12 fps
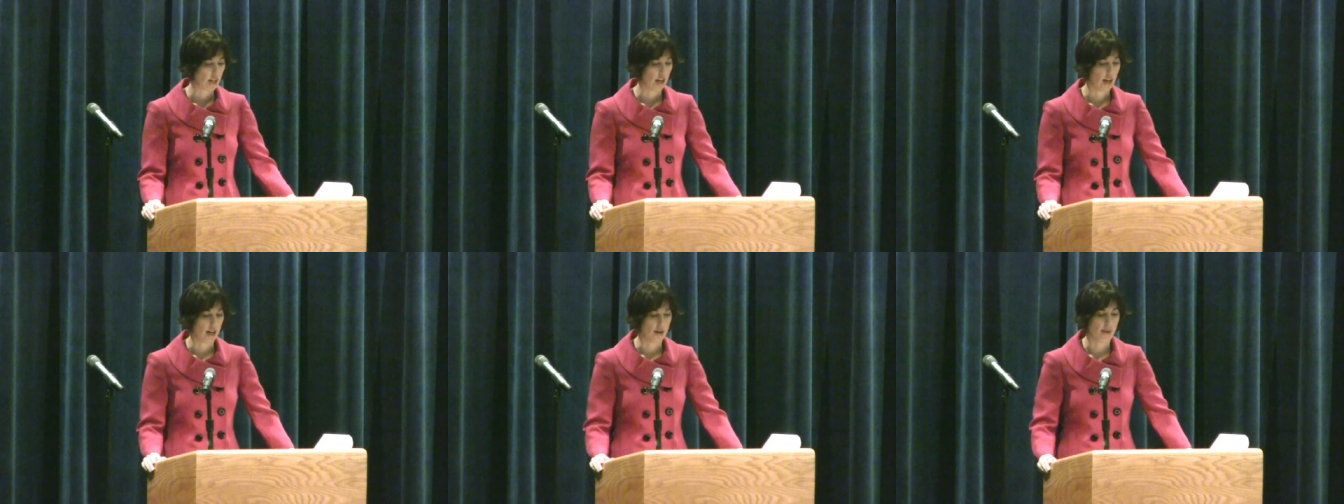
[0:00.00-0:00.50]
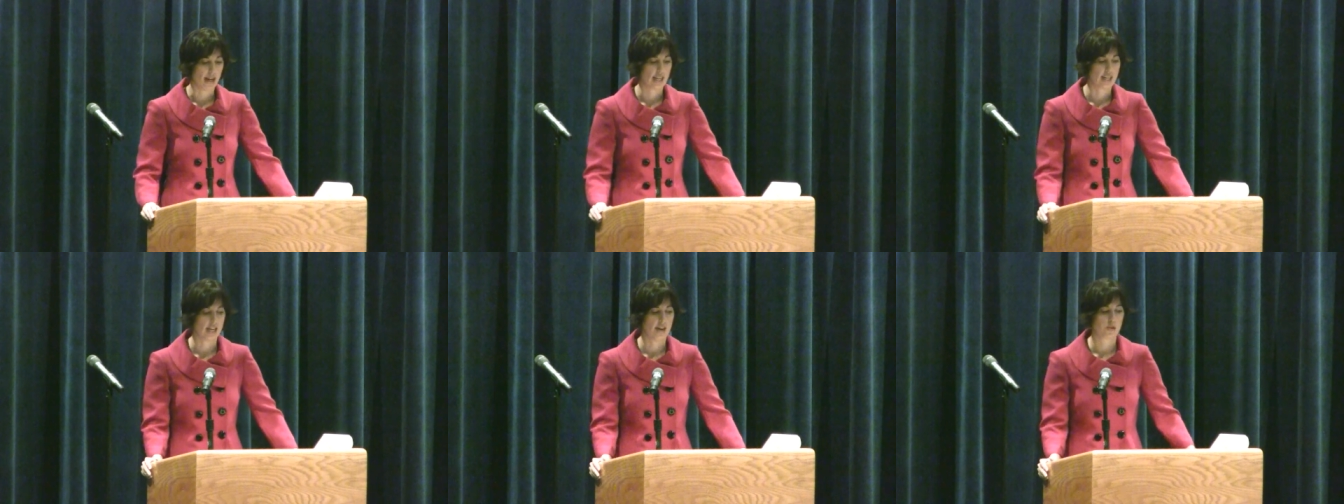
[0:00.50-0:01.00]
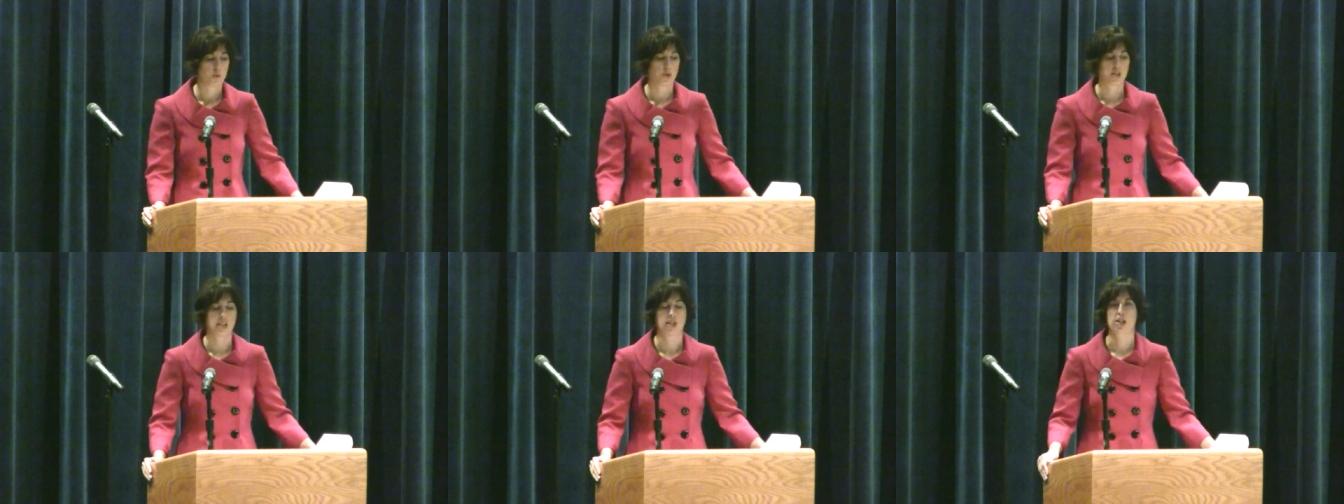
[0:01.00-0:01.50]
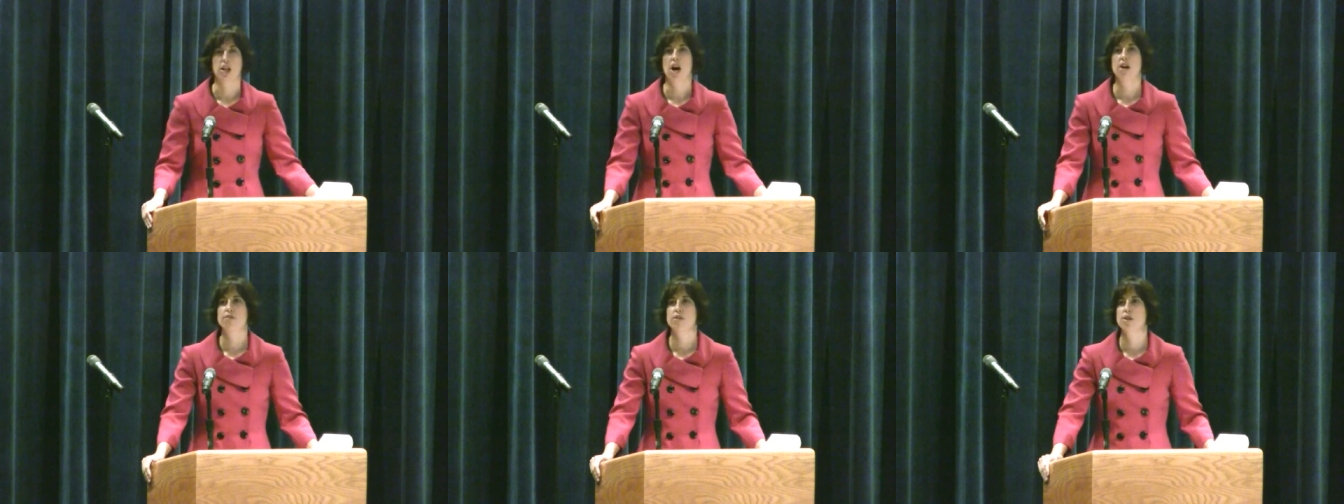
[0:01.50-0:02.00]
I had never worked at a
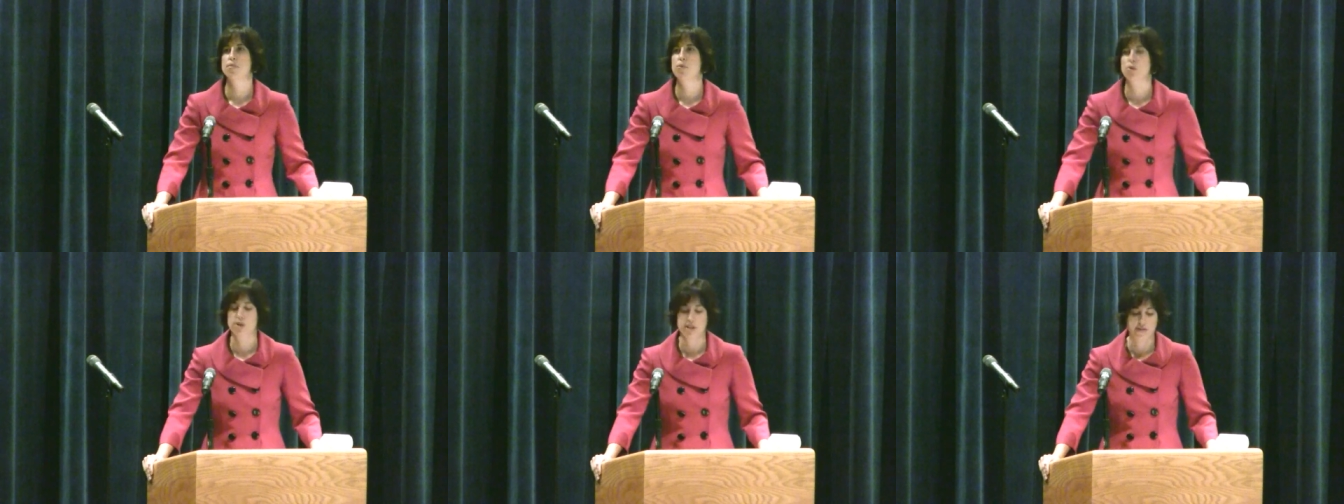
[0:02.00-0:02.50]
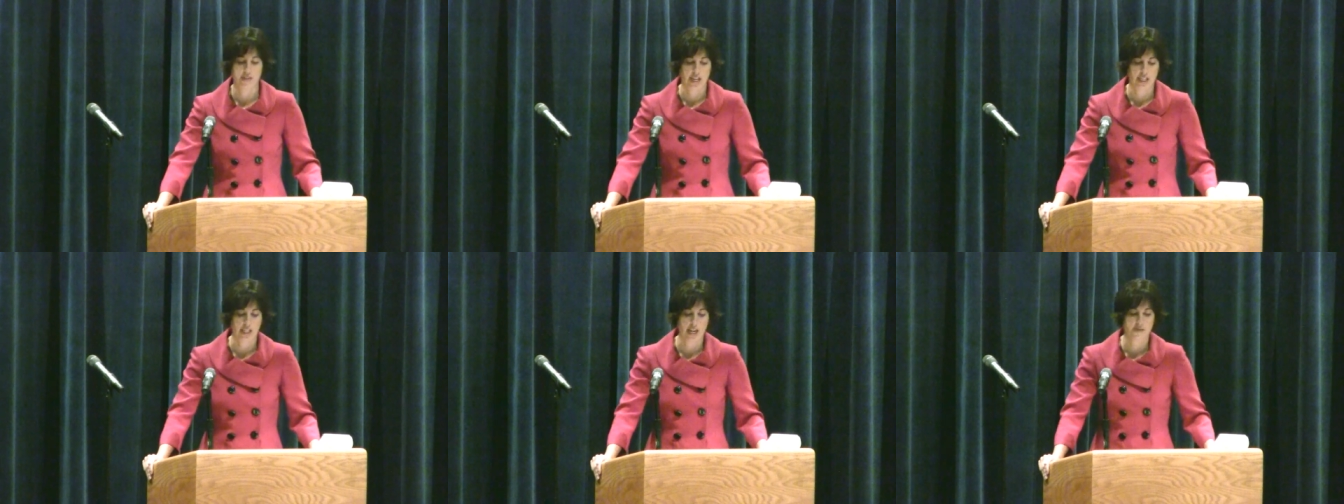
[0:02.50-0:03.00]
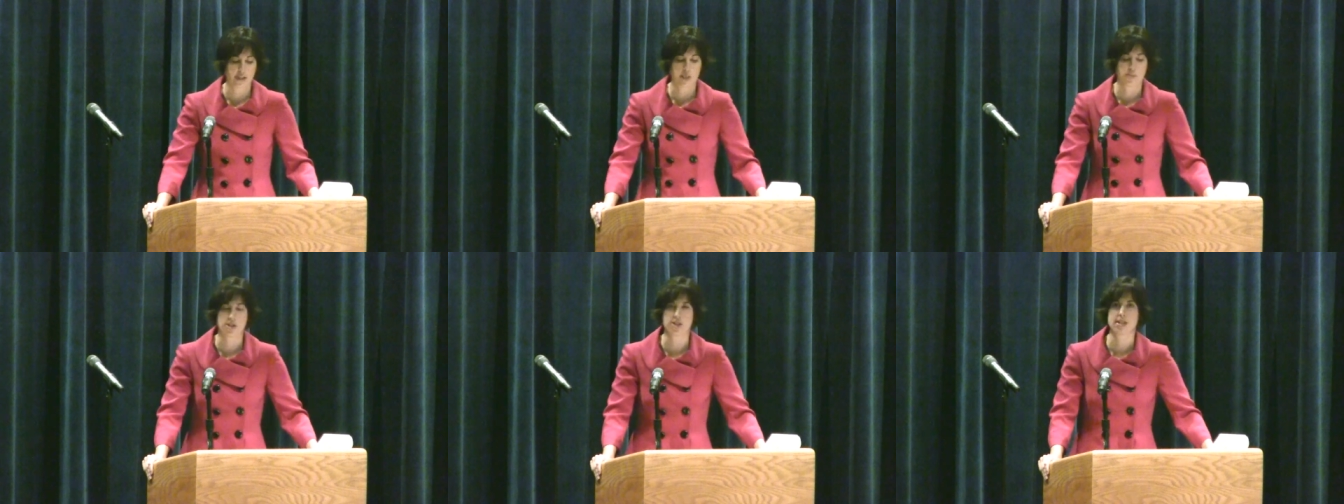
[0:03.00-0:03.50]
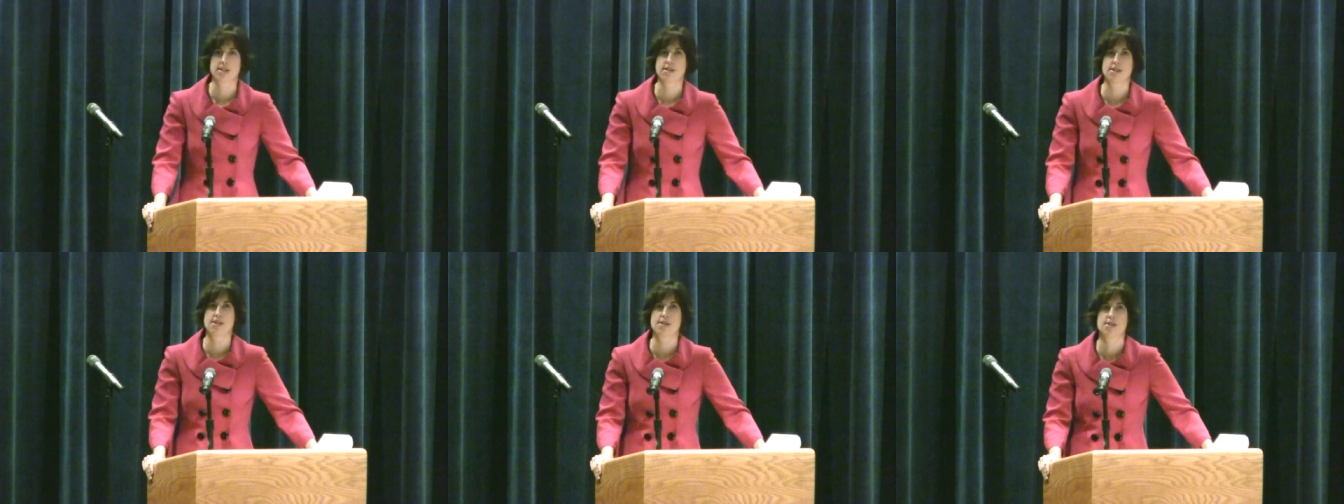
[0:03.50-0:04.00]
law firm or even had life
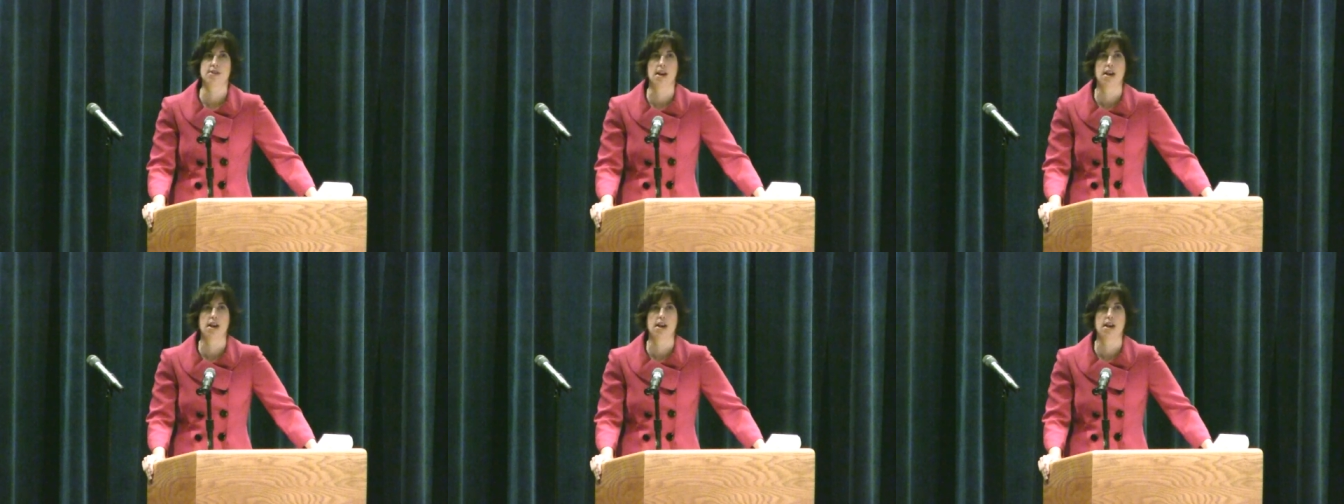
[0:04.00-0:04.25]
experiences